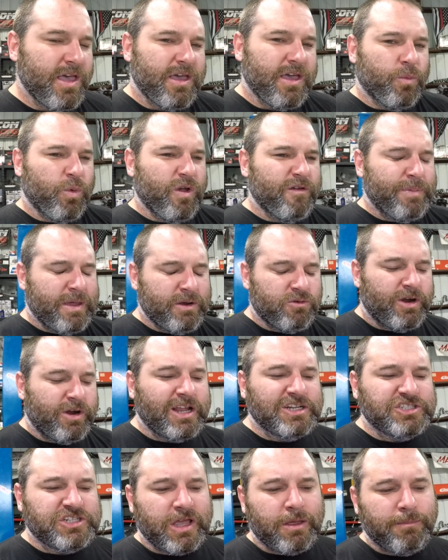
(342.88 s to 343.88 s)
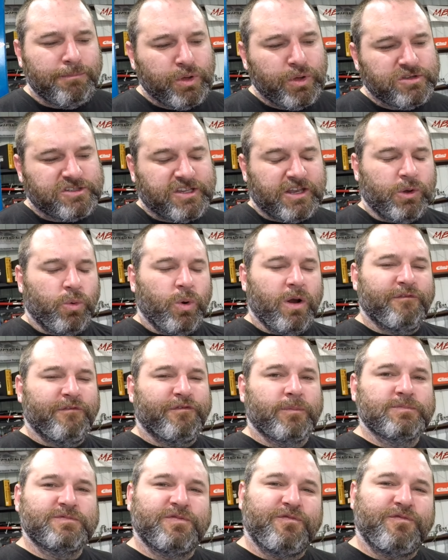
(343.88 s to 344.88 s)
We've been ranging and boosting anywhere
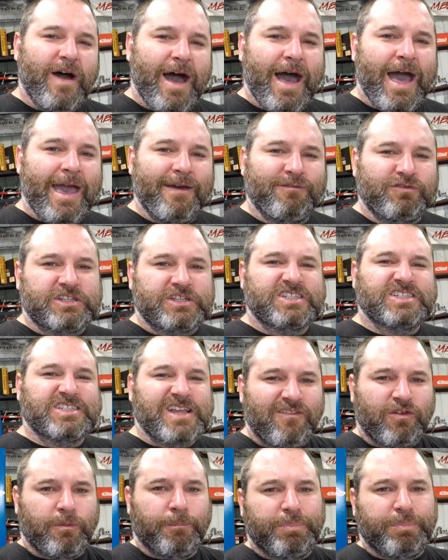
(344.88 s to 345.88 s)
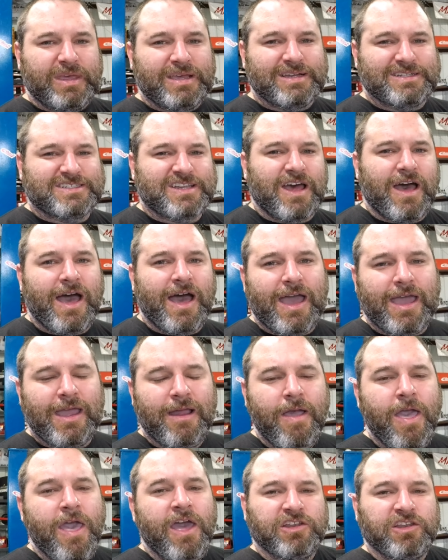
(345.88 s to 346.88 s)
from 5 to 7 PSI,
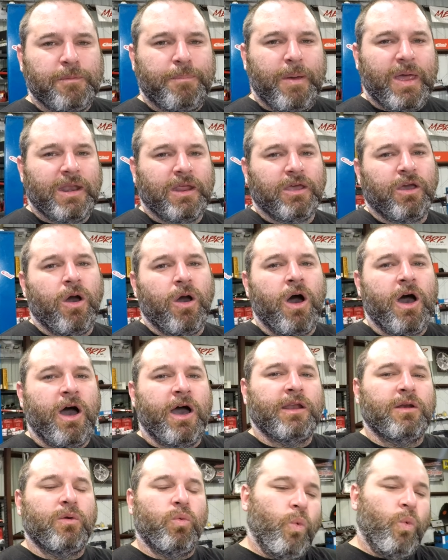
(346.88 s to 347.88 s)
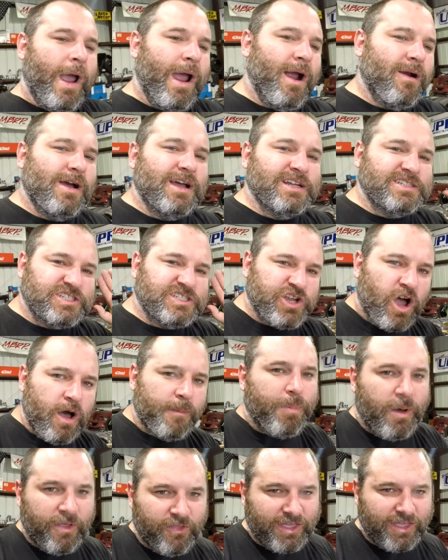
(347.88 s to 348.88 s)
depending on where I
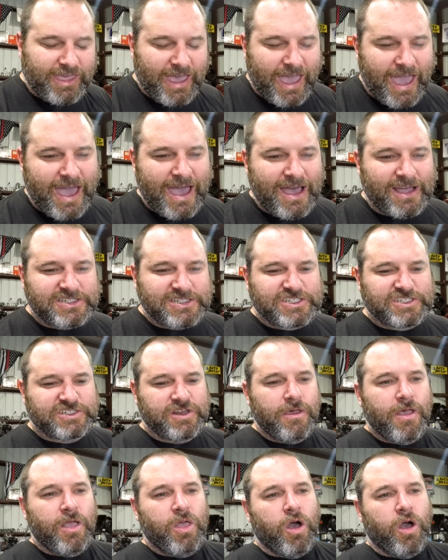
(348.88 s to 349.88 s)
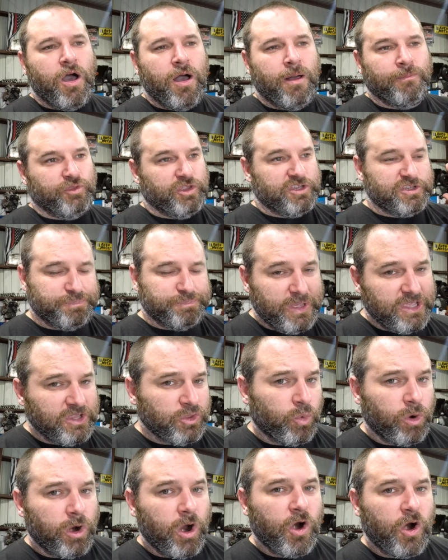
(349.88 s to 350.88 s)
stomp on the gas, the speed
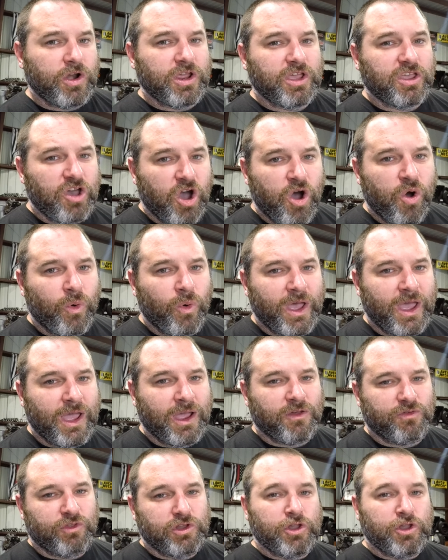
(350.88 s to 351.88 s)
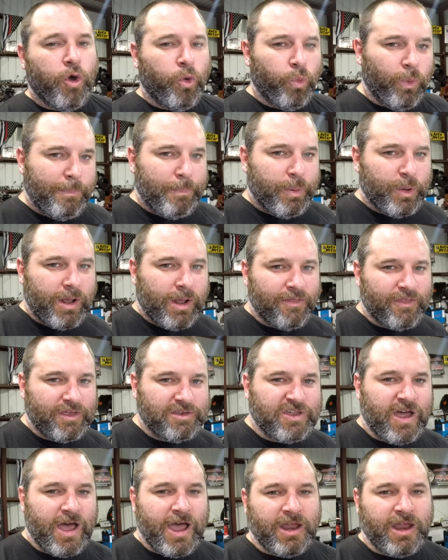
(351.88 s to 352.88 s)
that we're already going, the load we put on the
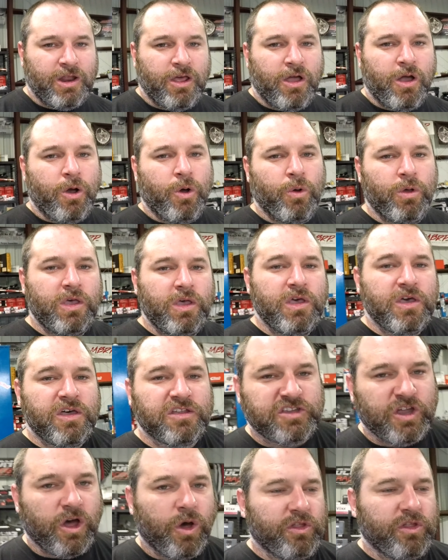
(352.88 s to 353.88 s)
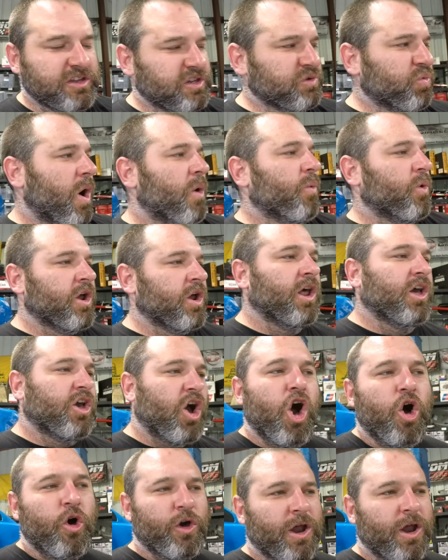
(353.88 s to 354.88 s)
dyno. So this is what we're gonna
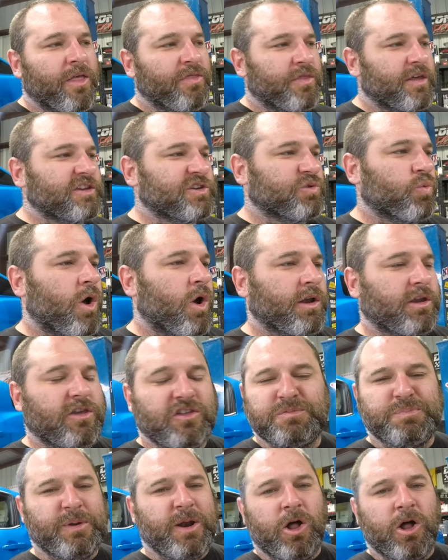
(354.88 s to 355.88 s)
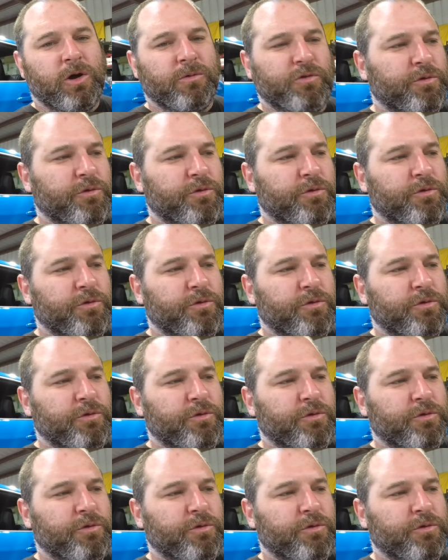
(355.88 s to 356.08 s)
call it on this one, because it's been all over the